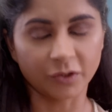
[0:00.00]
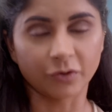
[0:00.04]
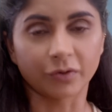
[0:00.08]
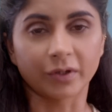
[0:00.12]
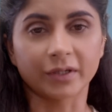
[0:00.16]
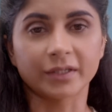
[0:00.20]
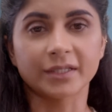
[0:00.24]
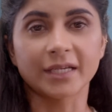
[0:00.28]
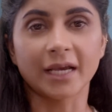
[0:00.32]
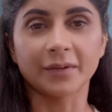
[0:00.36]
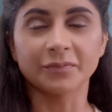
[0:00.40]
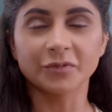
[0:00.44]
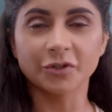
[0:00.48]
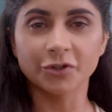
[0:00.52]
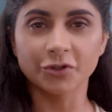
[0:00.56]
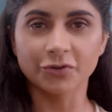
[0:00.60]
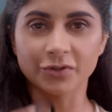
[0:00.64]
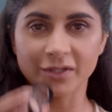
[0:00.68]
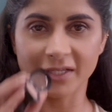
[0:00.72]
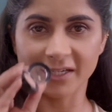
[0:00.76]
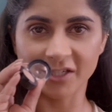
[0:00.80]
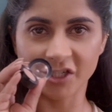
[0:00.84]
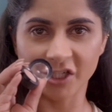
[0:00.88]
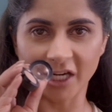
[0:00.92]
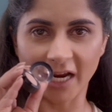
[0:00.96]
Okay, time to
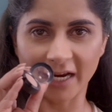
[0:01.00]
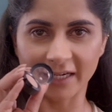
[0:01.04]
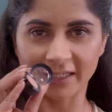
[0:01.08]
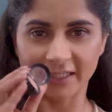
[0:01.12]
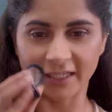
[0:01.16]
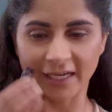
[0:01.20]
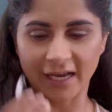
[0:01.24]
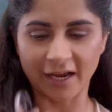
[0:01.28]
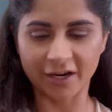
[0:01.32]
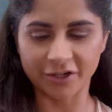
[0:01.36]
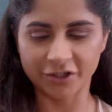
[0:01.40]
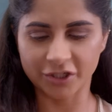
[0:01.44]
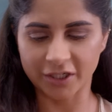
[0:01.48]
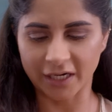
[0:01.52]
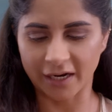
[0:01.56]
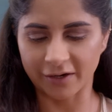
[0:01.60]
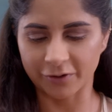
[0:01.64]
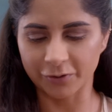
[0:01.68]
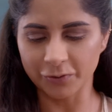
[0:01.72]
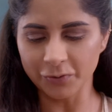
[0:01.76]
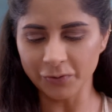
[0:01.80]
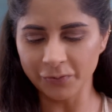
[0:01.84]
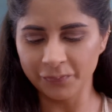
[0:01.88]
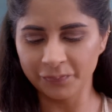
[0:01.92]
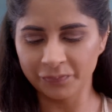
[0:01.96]
use the shiny
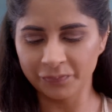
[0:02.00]
eyeshadow.